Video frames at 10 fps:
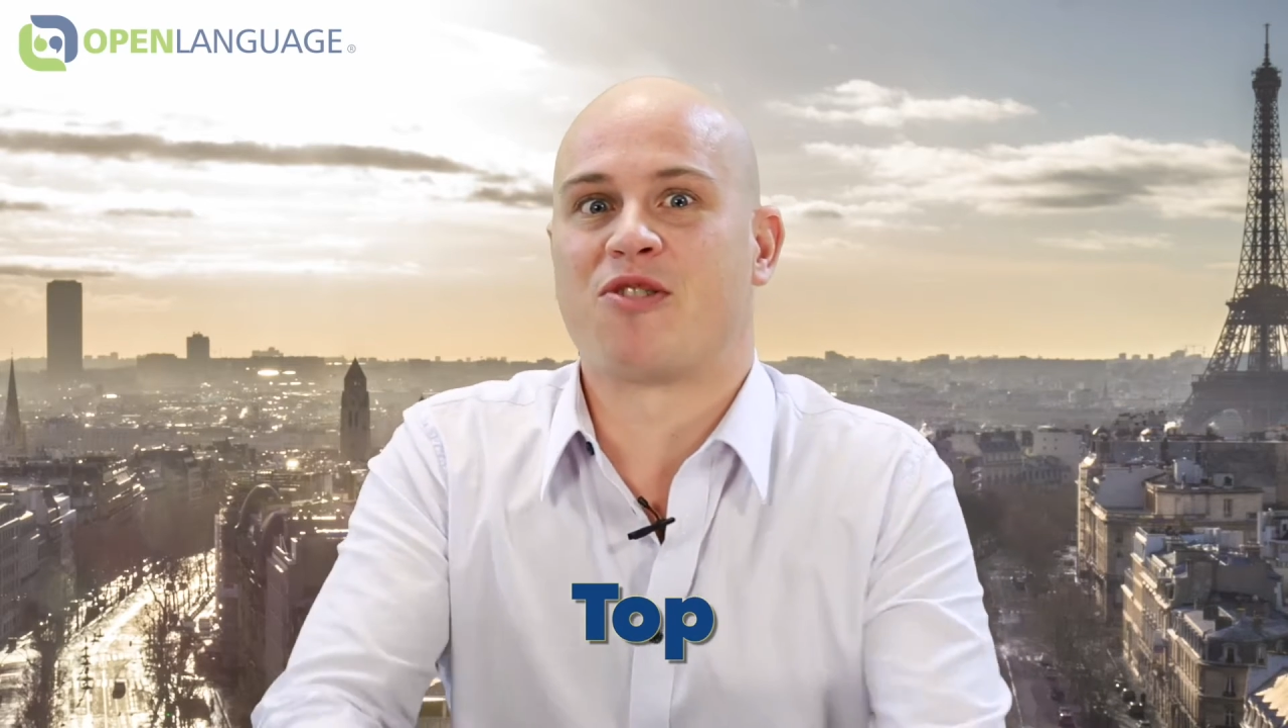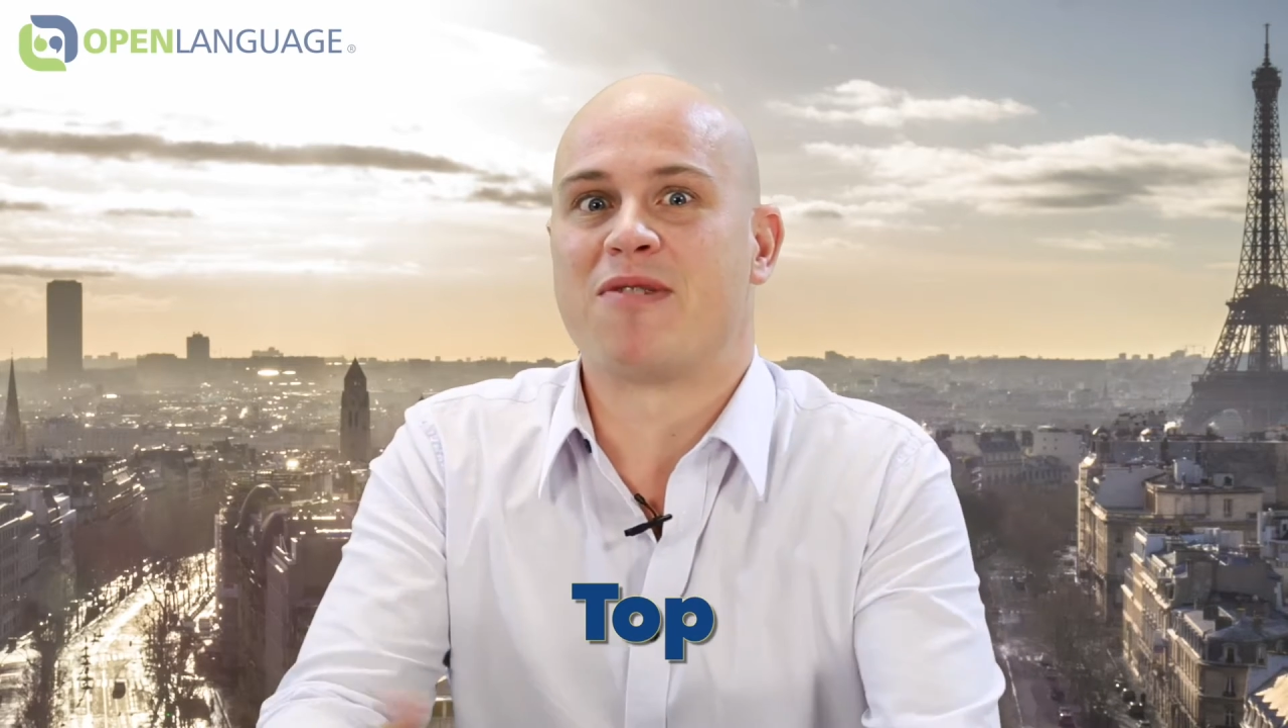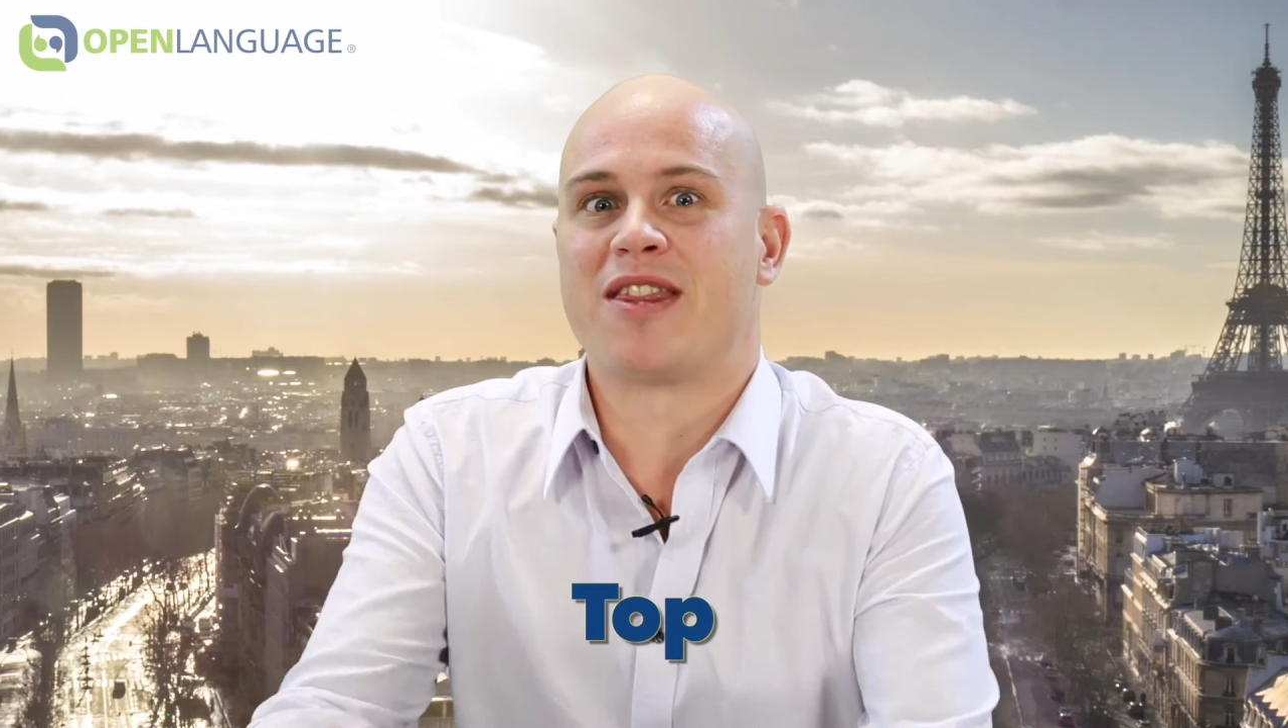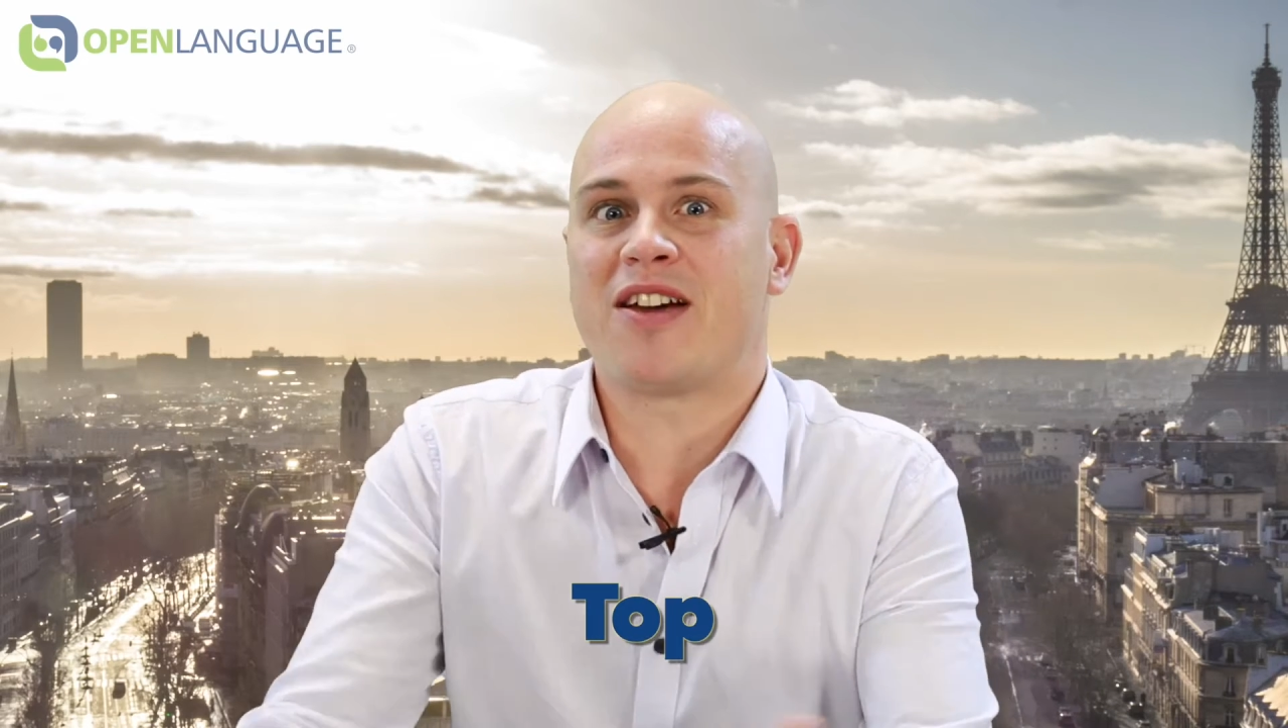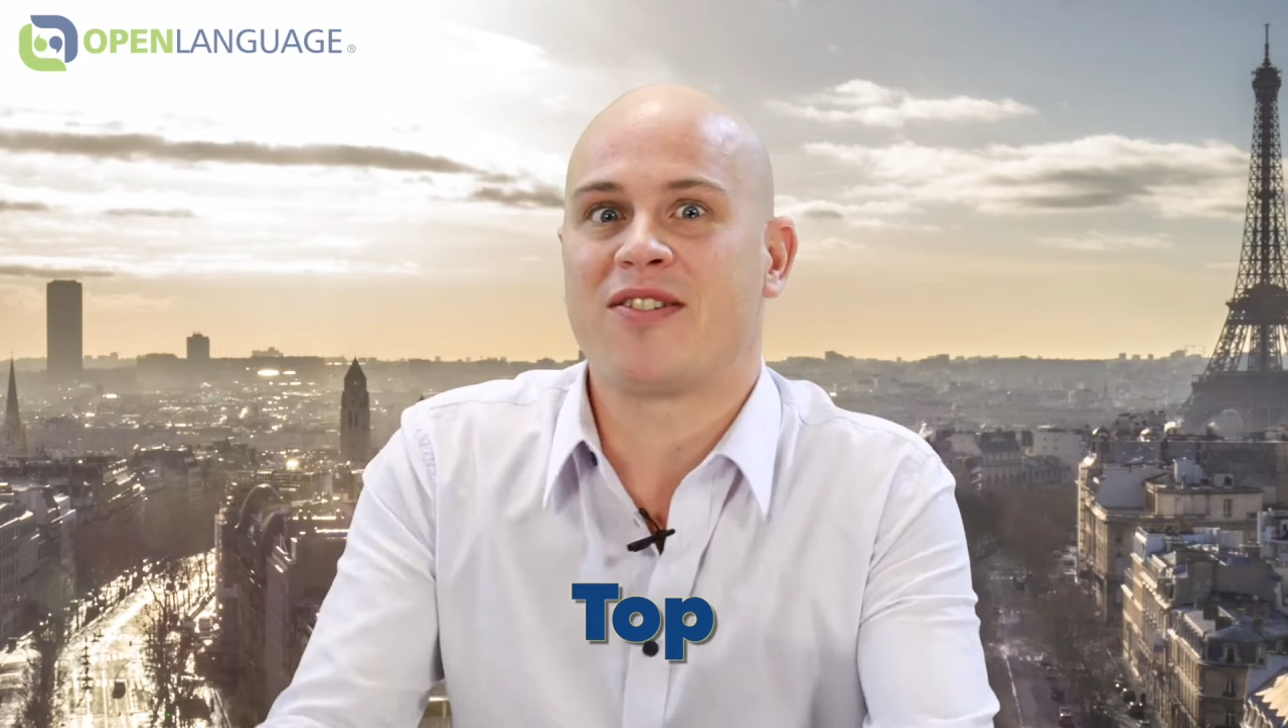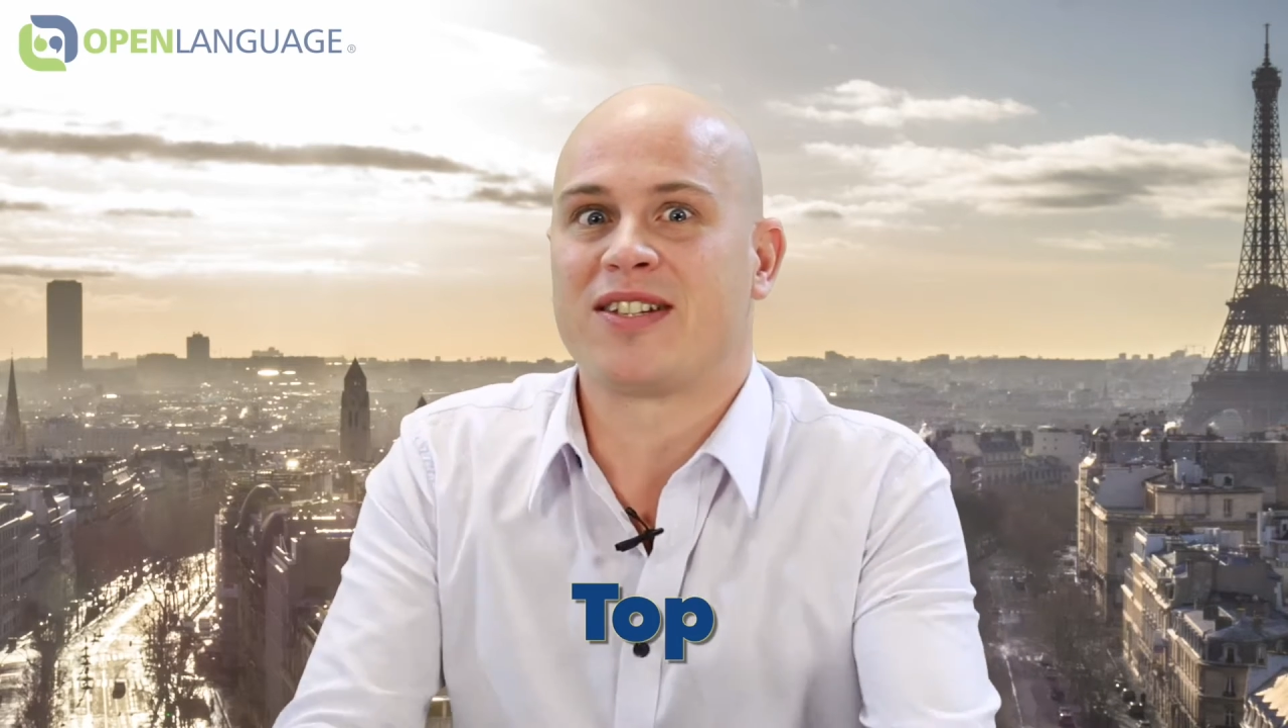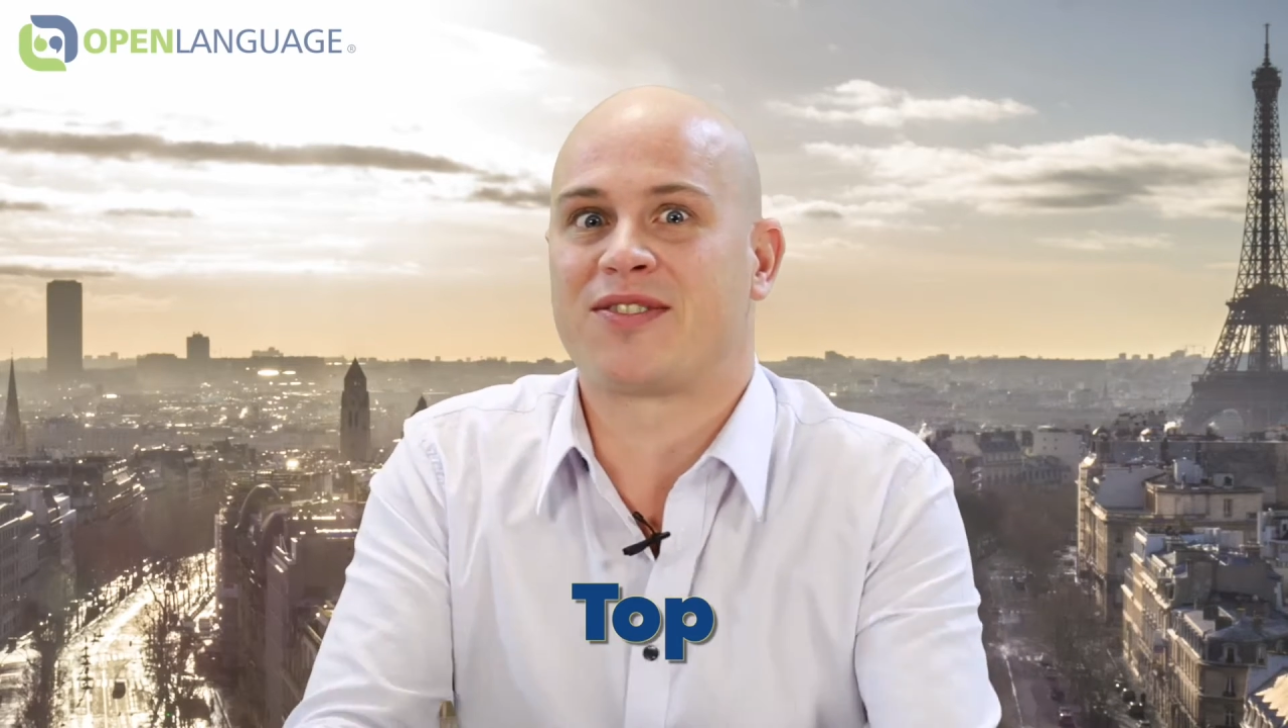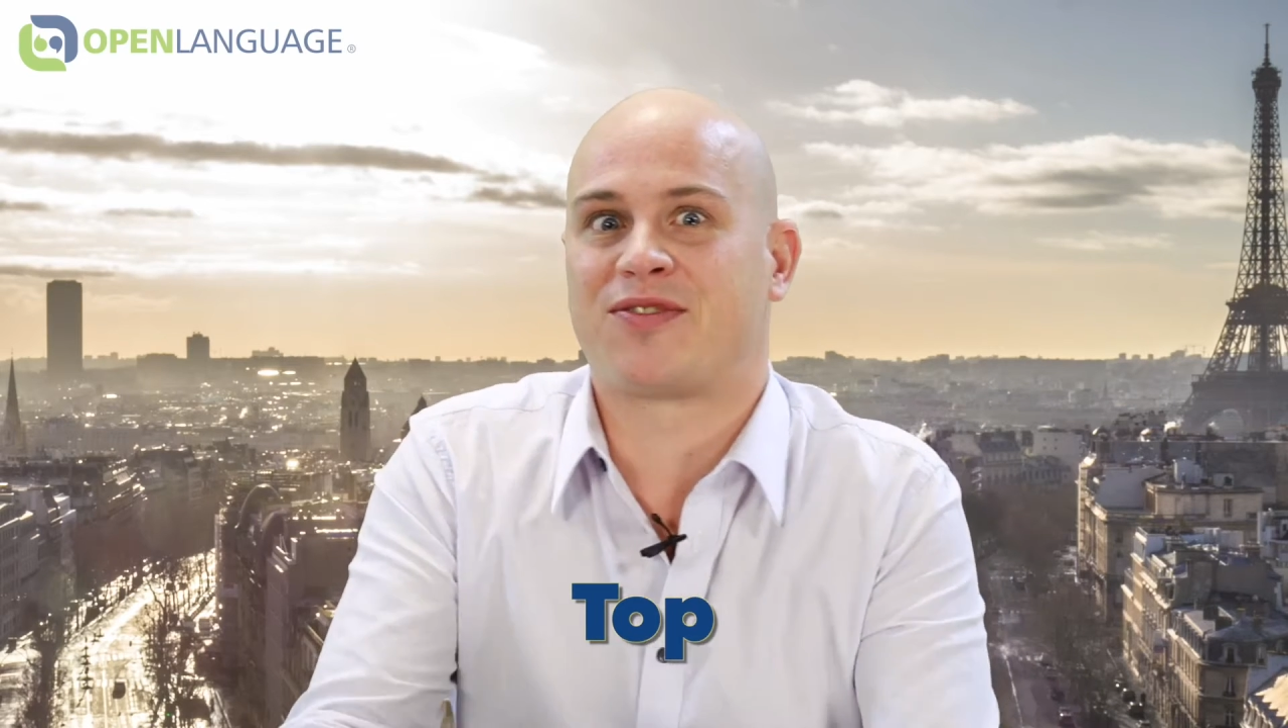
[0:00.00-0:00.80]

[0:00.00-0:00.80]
but now it's